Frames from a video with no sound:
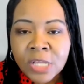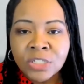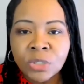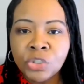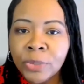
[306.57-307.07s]

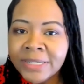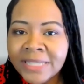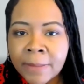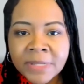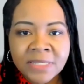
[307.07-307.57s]
So choice
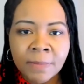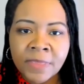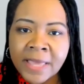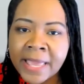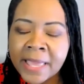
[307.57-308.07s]
time is
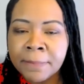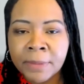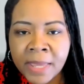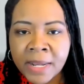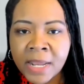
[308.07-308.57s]
something I
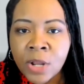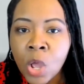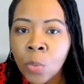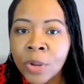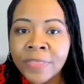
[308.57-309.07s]
implemented
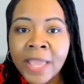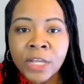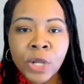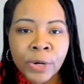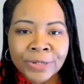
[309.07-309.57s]
where they
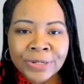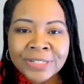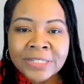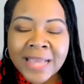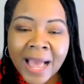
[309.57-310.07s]
could
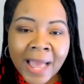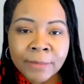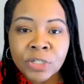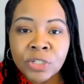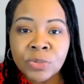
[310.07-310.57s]
earn
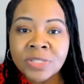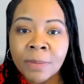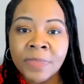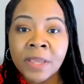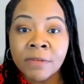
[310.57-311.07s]
time to do
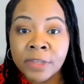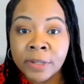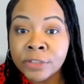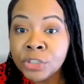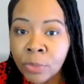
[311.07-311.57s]
something of
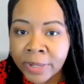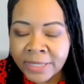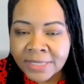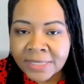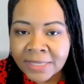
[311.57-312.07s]
their
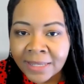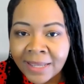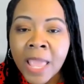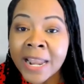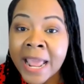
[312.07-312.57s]
choice.
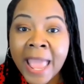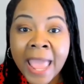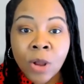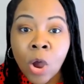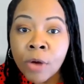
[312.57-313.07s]
And I
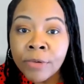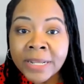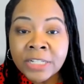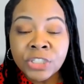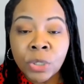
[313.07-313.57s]
had
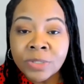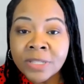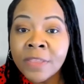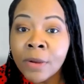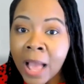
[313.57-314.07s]
already
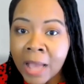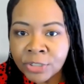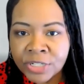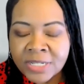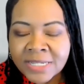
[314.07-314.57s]
chosen their
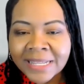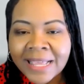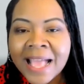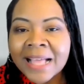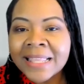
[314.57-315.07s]
options.
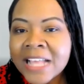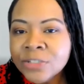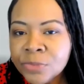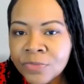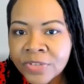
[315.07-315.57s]

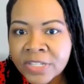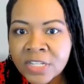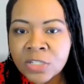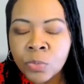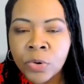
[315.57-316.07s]
Classroom
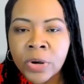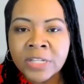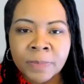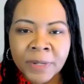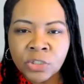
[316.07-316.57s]
visits were
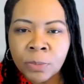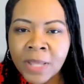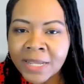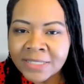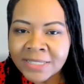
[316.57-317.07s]
a special
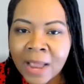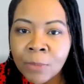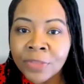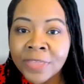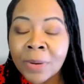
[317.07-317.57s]
block in
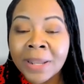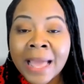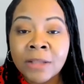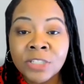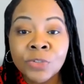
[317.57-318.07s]
time where they were
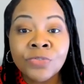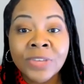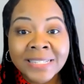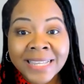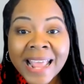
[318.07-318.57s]
allowed to
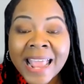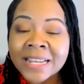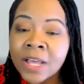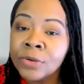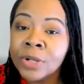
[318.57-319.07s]
visit
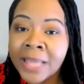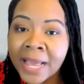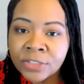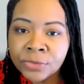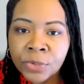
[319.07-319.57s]
another
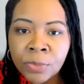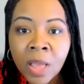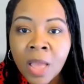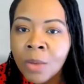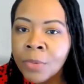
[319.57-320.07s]
classroom,
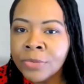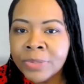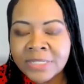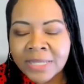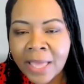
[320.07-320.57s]
whether
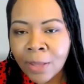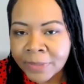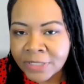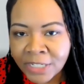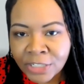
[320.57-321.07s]
it's to help
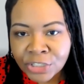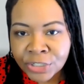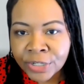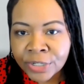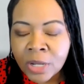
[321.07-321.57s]
a
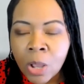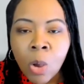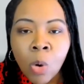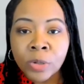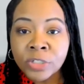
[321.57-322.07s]
teacher
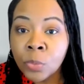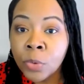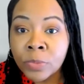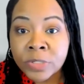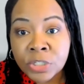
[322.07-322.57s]
or to
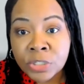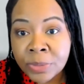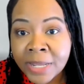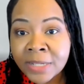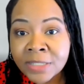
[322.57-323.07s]
work with
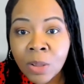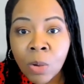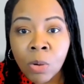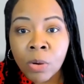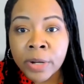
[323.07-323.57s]
students
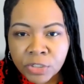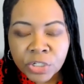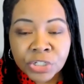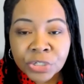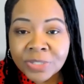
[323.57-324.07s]
or
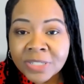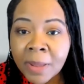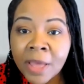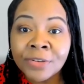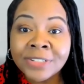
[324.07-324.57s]
to do some
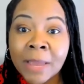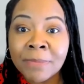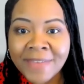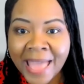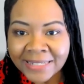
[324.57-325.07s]
other type
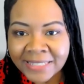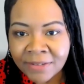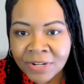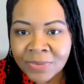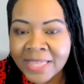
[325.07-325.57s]
of
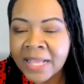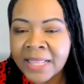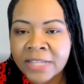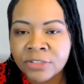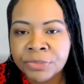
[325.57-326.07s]
activity with that
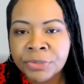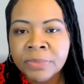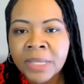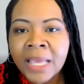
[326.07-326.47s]
classroom.